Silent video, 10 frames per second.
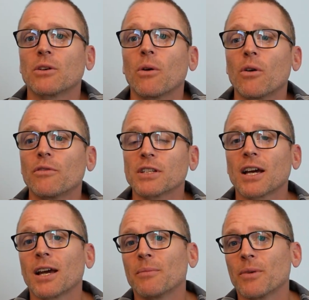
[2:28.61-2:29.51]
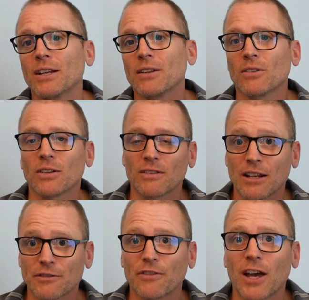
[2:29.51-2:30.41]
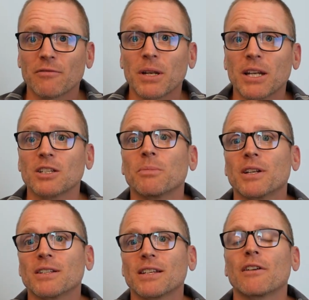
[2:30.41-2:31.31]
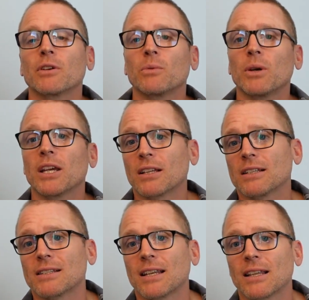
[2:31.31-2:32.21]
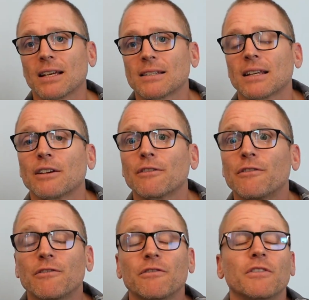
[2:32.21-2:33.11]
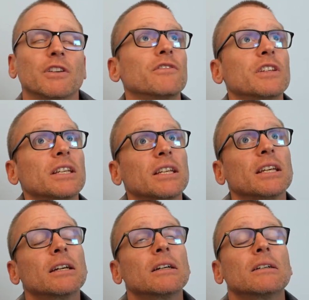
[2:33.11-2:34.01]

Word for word: So over time, right, that's five minutes, but it's every week. And let's say that's like 50